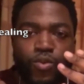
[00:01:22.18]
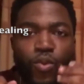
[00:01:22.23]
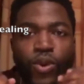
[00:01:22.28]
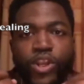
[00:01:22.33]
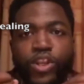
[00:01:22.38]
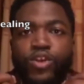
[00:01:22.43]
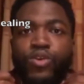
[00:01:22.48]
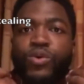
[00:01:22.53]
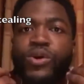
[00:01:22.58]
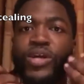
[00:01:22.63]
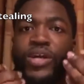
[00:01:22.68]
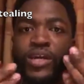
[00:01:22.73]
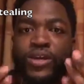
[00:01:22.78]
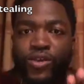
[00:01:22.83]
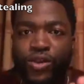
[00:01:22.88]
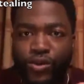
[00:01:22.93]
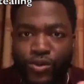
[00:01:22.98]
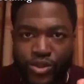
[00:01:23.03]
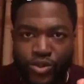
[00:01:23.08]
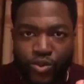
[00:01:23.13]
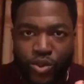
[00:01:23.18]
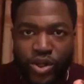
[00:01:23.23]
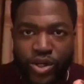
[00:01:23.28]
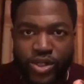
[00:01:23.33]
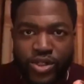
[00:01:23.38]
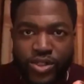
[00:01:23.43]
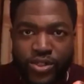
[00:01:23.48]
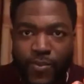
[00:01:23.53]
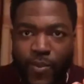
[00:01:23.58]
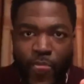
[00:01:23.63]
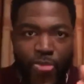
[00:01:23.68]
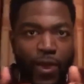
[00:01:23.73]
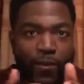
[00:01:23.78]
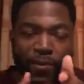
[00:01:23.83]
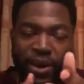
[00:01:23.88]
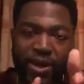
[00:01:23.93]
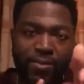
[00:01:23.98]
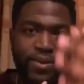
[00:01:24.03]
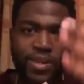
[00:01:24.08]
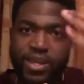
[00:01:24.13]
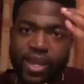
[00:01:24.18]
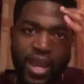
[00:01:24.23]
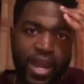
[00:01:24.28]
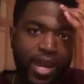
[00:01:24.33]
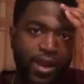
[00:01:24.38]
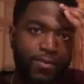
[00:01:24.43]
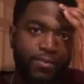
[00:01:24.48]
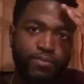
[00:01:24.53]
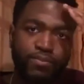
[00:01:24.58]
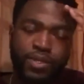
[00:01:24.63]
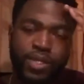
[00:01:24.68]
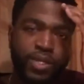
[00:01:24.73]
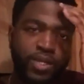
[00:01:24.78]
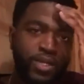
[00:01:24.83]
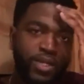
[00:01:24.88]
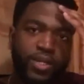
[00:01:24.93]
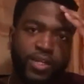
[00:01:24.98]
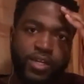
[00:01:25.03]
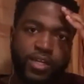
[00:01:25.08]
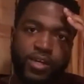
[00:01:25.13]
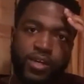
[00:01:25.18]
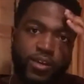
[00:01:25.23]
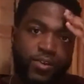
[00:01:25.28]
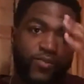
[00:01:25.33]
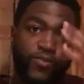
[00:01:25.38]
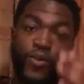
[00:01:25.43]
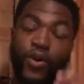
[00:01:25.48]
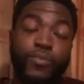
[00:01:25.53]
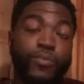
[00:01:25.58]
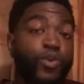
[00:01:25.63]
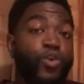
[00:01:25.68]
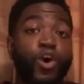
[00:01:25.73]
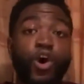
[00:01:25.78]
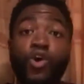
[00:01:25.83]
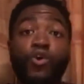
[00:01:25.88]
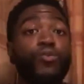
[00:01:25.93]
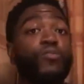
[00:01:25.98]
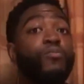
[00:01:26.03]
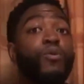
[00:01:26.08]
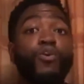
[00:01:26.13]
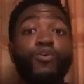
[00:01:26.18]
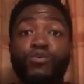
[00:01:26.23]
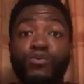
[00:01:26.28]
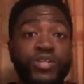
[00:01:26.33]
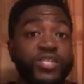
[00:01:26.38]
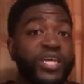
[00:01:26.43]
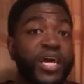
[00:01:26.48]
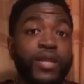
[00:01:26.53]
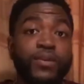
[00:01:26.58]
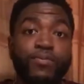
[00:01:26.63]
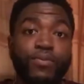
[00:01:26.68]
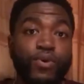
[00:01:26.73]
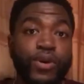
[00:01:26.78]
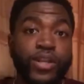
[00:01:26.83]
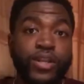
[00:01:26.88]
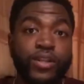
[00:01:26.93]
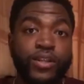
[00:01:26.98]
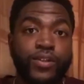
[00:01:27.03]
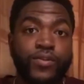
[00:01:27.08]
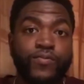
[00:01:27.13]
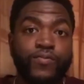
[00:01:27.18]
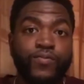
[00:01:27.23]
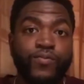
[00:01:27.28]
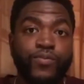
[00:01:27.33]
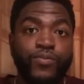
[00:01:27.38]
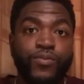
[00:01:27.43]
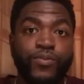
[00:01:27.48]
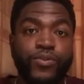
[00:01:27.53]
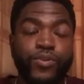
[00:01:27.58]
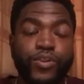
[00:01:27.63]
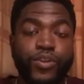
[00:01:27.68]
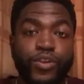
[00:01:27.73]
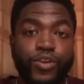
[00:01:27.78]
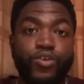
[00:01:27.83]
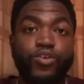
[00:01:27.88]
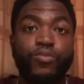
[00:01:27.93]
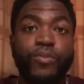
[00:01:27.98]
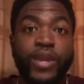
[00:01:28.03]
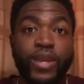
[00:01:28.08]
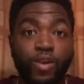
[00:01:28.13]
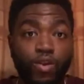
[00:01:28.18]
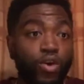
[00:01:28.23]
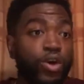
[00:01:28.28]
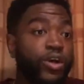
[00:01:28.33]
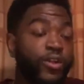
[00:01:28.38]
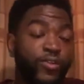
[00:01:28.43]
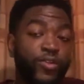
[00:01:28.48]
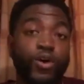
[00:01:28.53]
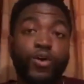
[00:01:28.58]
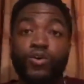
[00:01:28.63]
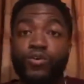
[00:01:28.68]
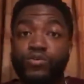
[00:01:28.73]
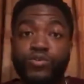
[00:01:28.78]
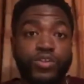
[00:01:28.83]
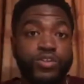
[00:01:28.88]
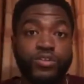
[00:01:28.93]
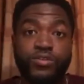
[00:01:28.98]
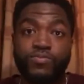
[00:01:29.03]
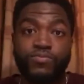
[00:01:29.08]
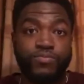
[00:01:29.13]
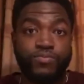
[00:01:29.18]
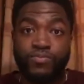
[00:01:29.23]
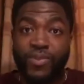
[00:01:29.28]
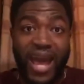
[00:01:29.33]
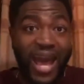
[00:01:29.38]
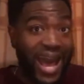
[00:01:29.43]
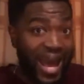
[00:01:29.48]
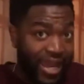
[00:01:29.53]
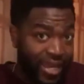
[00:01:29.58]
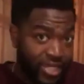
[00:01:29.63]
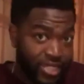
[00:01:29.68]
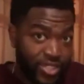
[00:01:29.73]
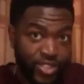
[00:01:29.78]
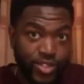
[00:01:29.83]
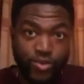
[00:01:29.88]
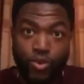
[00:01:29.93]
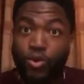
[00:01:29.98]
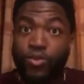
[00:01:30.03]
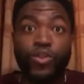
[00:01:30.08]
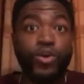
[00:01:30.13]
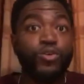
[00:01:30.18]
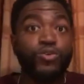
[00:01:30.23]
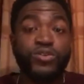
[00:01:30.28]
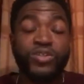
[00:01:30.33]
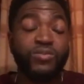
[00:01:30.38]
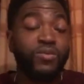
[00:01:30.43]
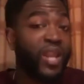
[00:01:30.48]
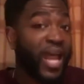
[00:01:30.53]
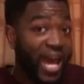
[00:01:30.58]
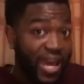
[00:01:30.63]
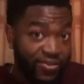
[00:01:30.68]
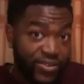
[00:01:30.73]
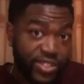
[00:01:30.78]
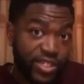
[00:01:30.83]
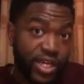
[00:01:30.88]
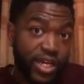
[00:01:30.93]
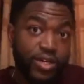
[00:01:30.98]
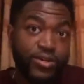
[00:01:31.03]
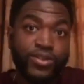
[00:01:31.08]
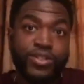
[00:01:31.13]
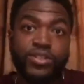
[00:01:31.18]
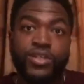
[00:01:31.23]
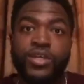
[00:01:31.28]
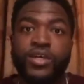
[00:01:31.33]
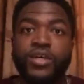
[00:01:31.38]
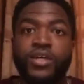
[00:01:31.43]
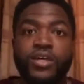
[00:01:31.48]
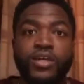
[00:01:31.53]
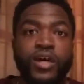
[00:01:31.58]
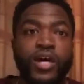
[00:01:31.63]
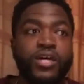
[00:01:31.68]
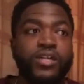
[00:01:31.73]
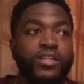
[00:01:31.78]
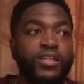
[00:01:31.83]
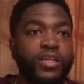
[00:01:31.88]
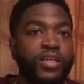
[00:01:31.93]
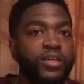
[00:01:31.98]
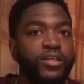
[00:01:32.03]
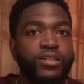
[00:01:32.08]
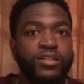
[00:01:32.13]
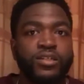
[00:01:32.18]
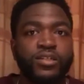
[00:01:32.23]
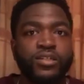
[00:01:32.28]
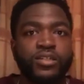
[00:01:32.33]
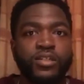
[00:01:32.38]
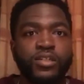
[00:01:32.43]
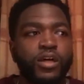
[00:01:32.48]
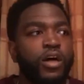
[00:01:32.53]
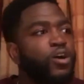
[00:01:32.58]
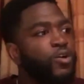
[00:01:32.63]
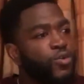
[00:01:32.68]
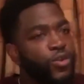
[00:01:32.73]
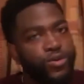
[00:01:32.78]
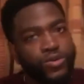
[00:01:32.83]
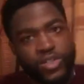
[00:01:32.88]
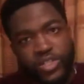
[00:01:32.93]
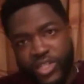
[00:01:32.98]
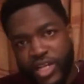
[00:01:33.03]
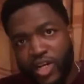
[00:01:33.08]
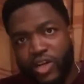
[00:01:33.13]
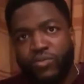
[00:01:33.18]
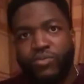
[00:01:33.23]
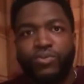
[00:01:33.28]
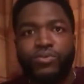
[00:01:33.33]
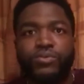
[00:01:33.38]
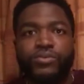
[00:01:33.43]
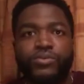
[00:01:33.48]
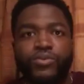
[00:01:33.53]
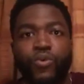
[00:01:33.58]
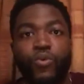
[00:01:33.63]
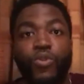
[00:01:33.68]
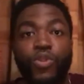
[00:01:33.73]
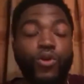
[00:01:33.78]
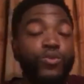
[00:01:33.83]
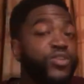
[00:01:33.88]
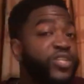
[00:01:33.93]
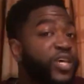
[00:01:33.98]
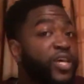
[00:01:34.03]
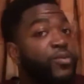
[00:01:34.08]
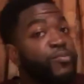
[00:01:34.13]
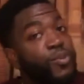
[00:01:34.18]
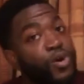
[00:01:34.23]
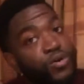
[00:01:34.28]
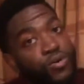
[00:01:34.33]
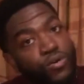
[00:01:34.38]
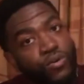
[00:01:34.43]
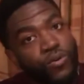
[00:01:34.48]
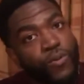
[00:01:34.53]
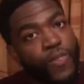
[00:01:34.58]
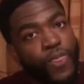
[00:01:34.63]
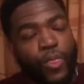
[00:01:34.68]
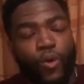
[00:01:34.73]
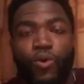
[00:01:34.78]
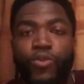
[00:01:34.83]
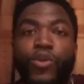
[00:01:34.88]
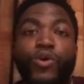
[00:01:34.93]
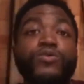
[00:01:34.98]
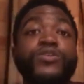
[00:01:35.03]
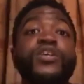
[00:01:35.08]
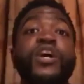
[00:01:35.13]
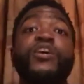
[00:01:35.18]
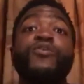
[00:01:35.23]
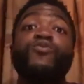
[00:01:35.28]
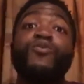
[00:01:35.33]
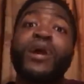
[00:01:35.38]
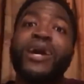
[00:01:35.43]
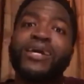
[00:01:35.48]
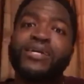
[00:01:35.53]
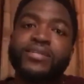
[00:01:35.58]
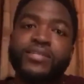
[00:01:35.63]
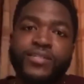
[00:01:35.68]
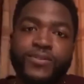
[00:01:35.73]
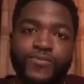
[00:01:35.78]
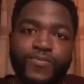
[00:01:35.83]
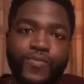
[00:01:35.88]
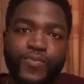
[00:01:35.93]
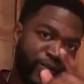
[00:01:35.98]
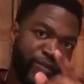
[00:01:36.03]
When you hear those words, maybe from your own moral standpoint, you may look at those acts or those lifestyles and think, oh, those are terrible, or those are immoral, or those aren't right.